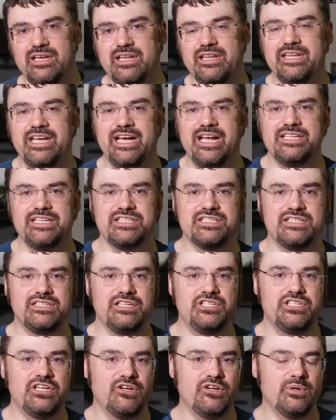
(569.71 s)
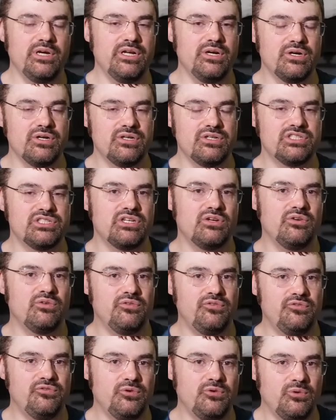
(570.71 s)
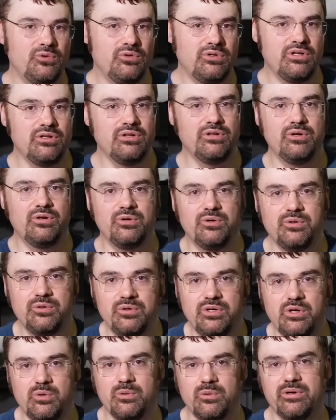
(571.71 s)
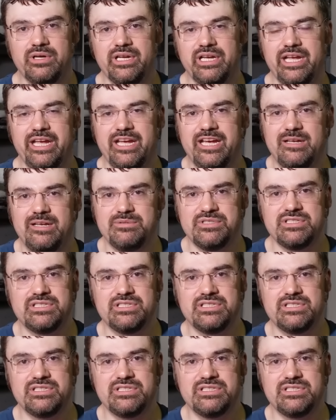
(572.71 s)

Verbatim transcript: That's the generator's full load working amps,